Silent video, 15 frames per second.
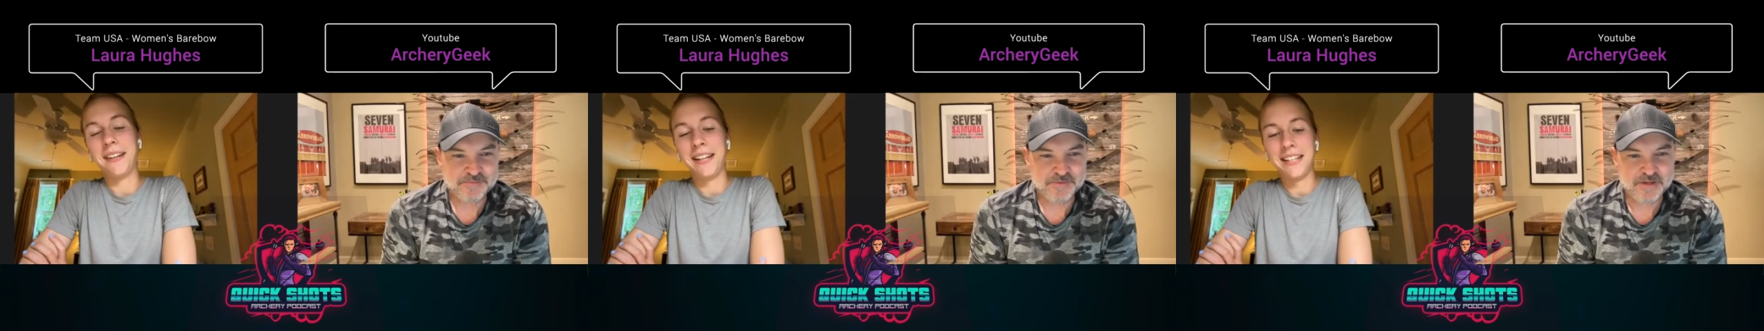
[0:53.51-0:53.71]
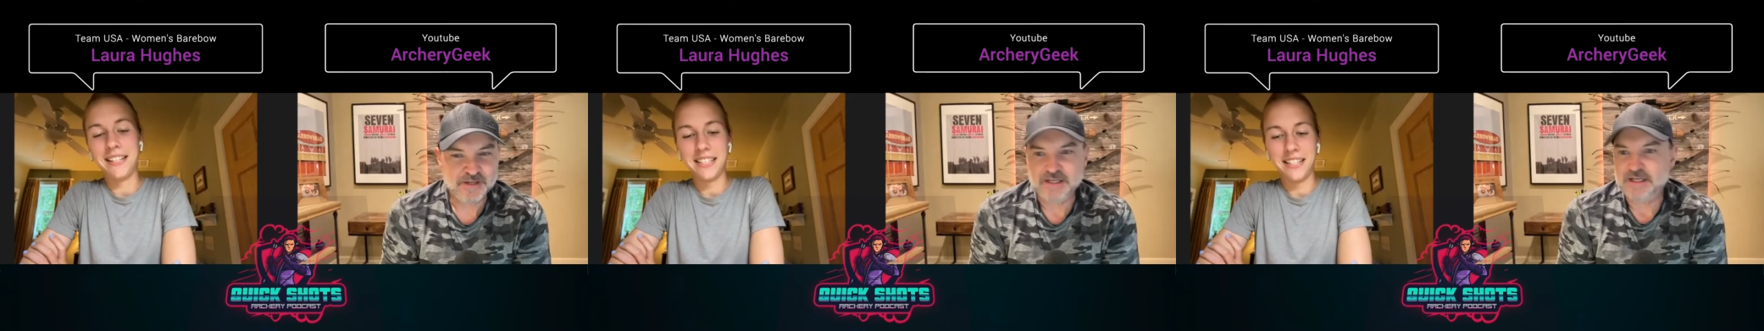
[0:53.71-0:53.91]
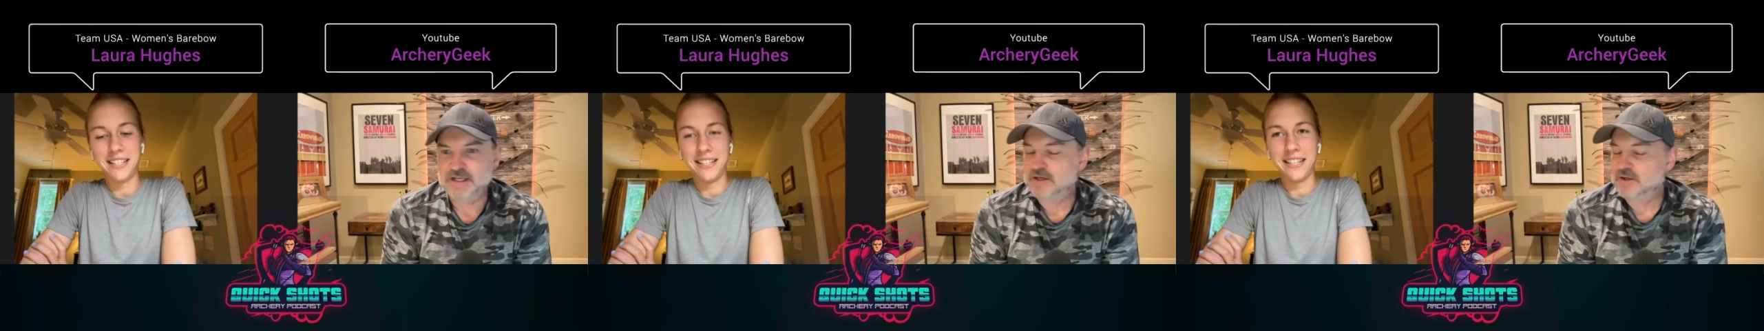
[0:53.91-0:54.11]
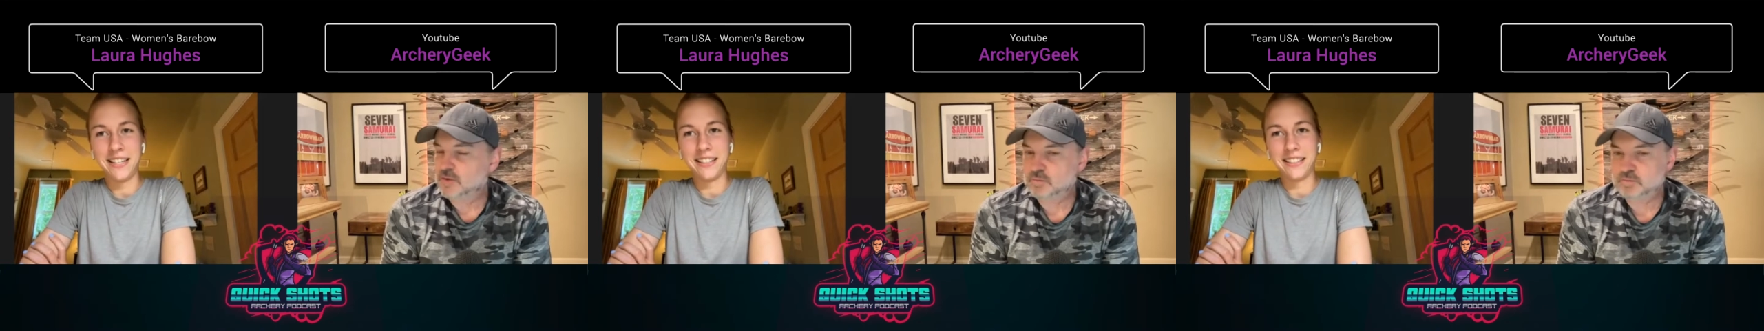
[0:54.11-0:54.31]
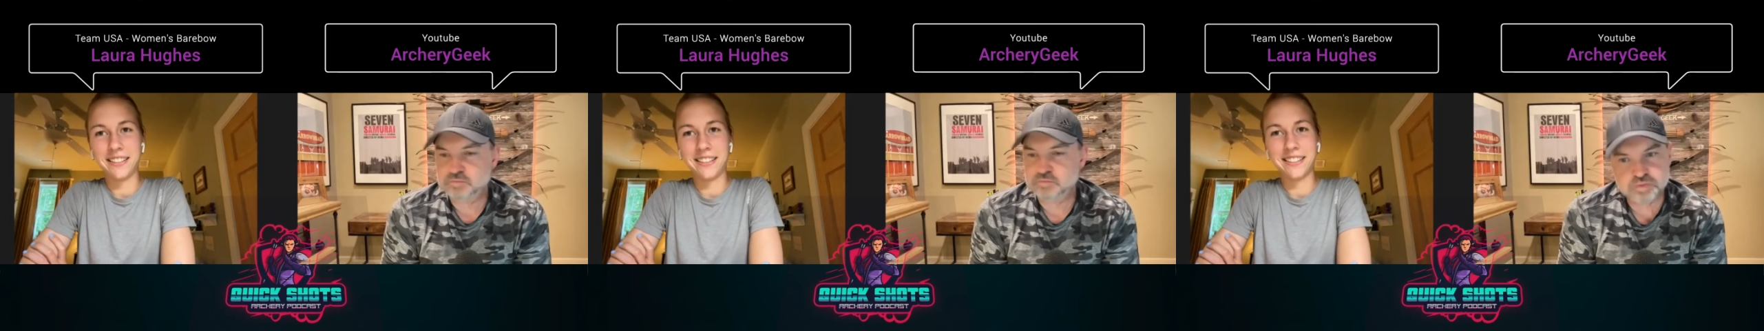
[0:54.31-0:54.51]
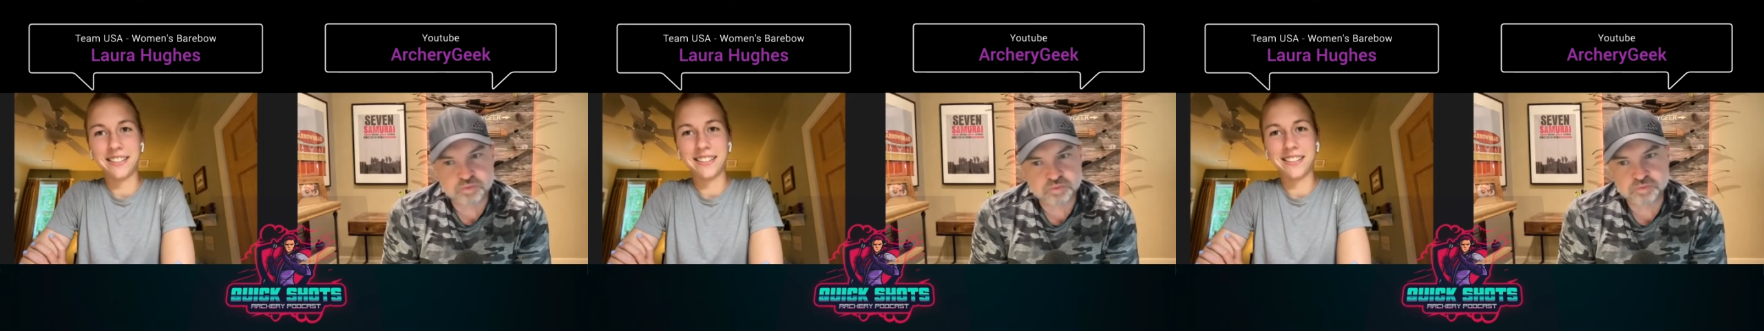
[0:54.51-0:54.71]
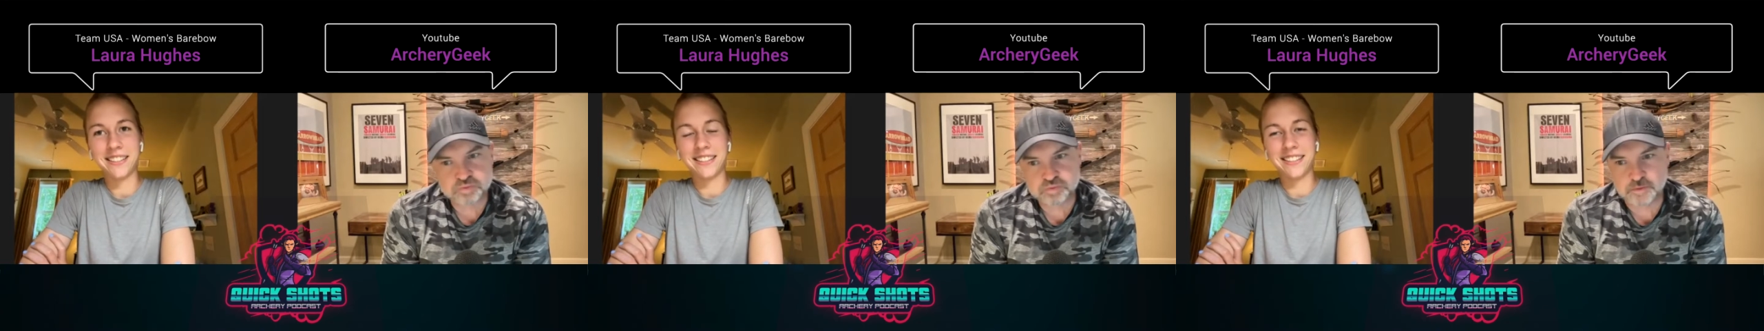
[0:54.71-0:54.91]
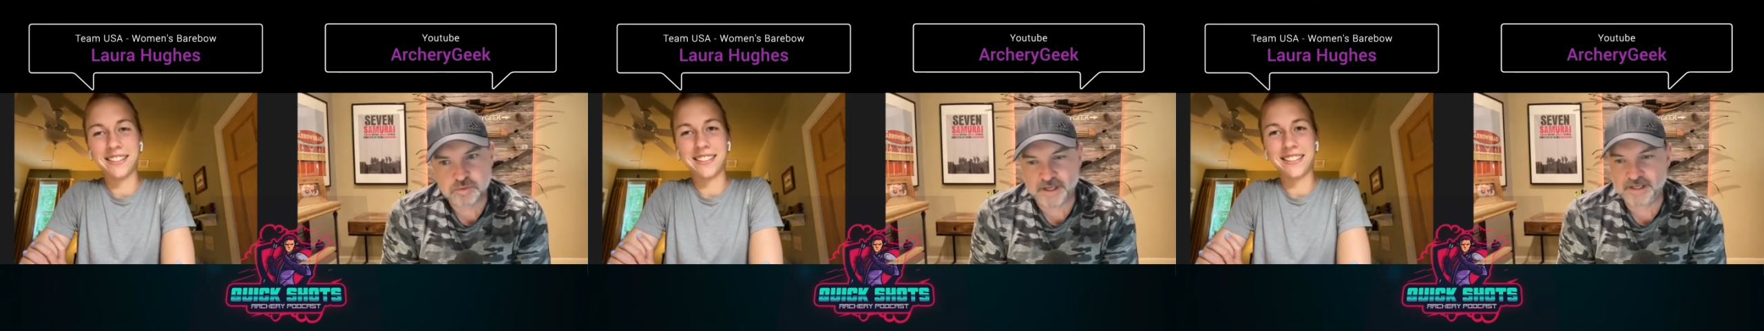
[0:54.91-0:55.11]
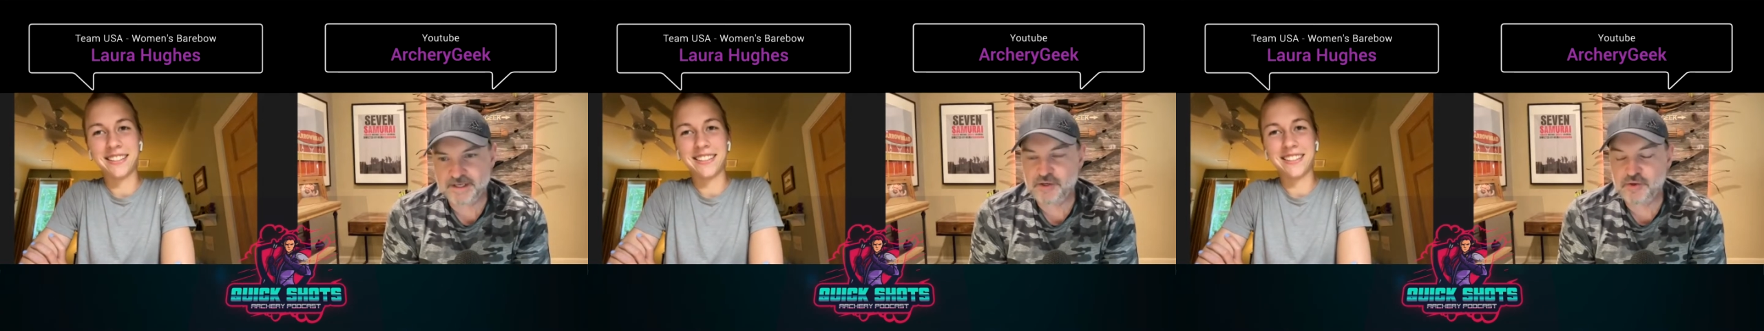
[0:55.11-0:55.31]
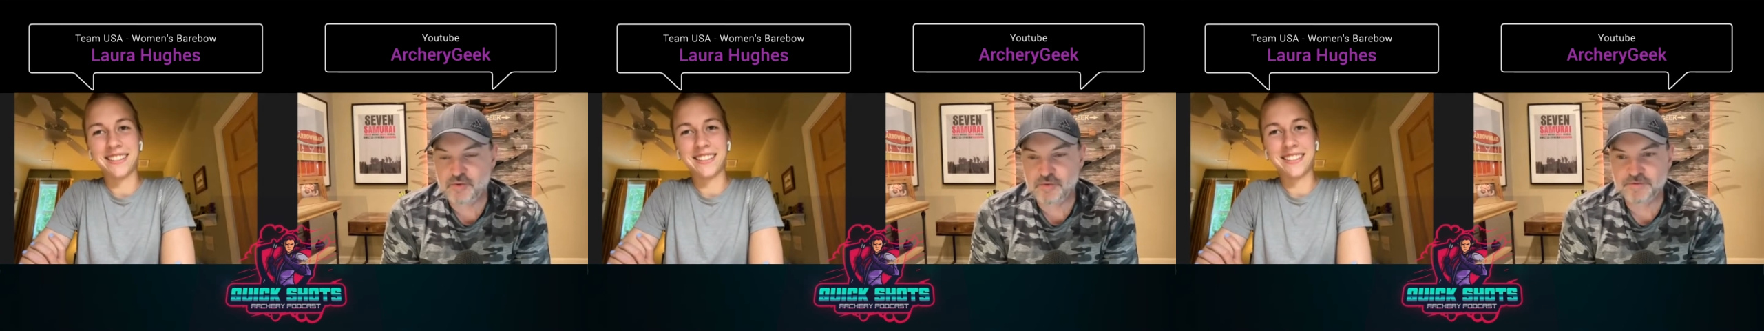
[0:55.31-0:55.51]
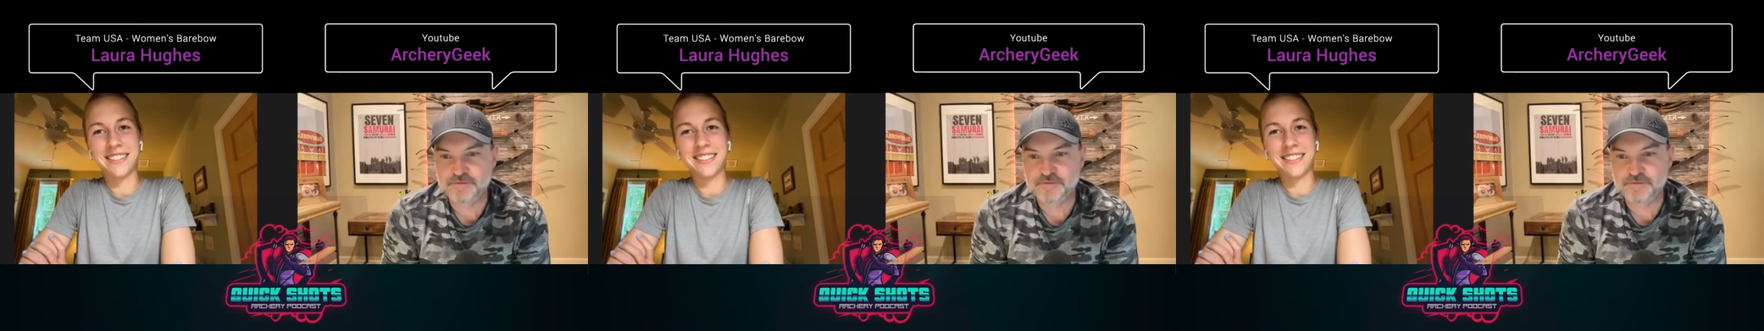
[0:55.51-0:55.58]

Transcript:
Speaker 1: nineteen. Yeah.
Speaker 2: And you